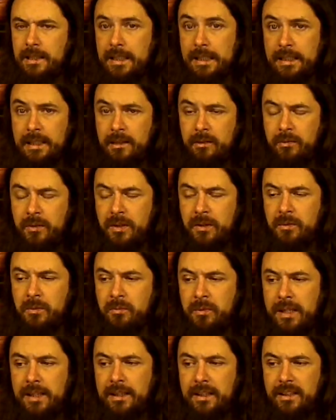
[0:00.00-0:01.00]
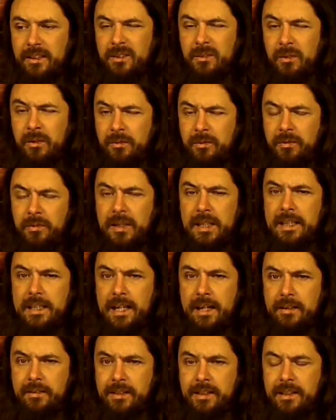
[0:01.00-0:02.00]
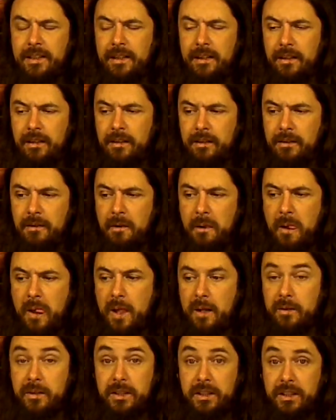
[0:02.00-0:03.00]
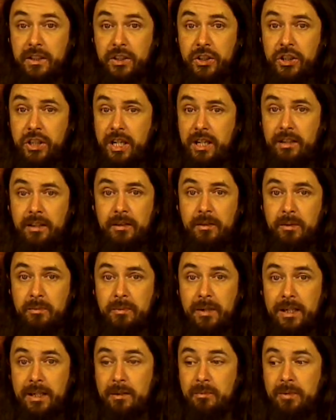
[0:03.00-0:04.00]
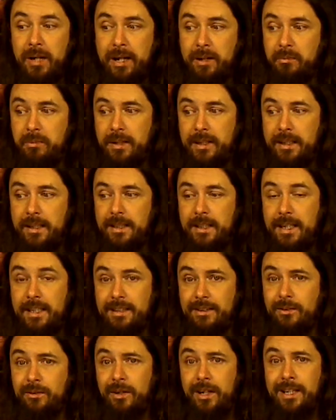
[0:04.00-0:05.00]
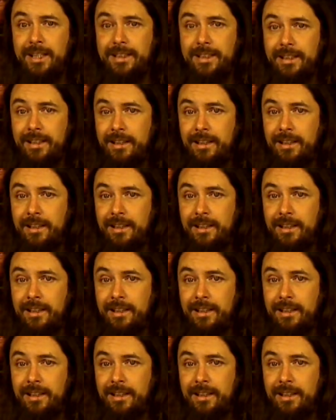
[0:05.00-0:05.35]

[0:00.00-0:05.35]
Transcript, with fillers: this individual made like two hundred fifty thousand a year, which is a shitload of money in my opinion. That's crazy.